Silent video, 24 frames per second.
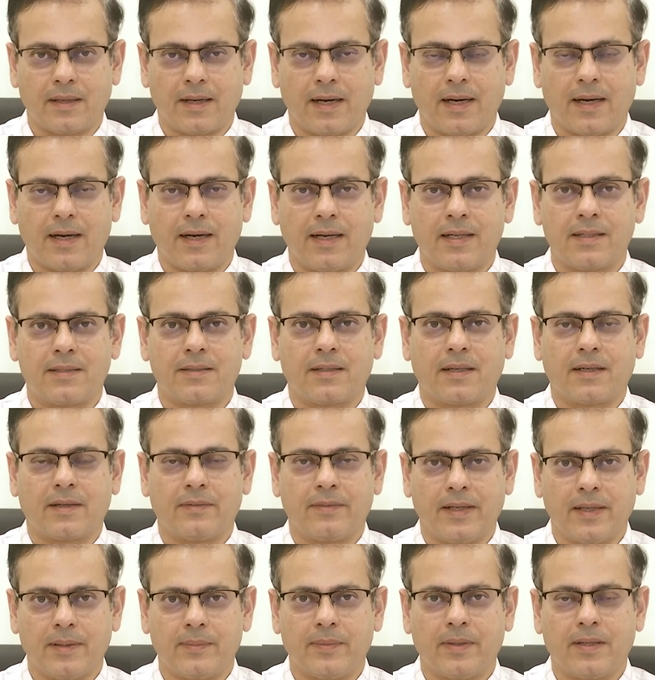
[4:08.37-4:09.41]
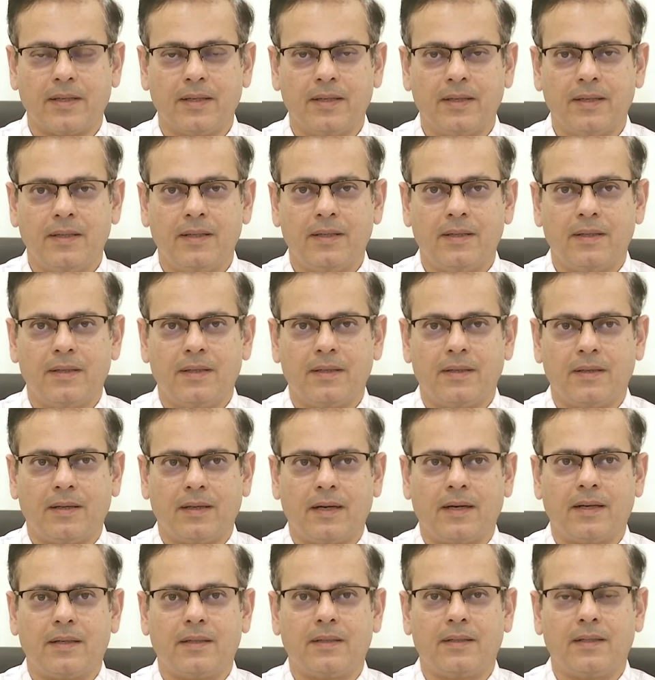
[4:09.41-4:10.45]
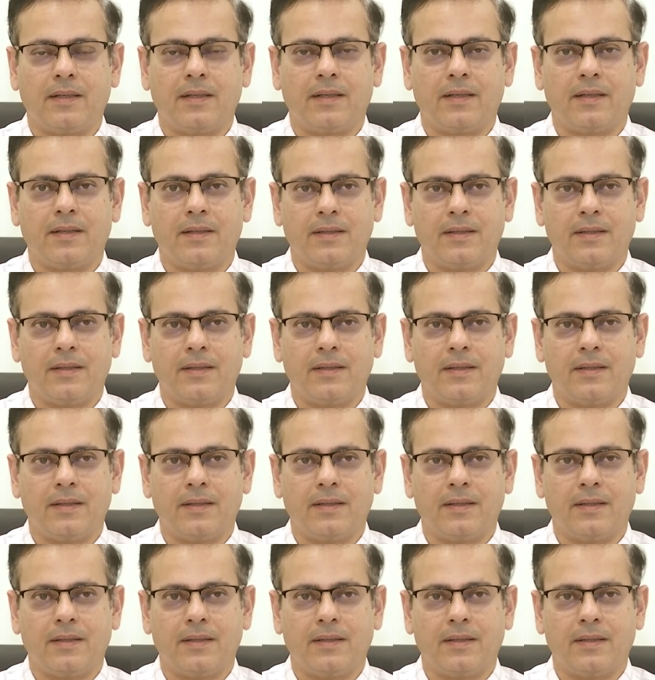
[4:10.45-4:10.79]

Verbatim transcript: guidelines are available and the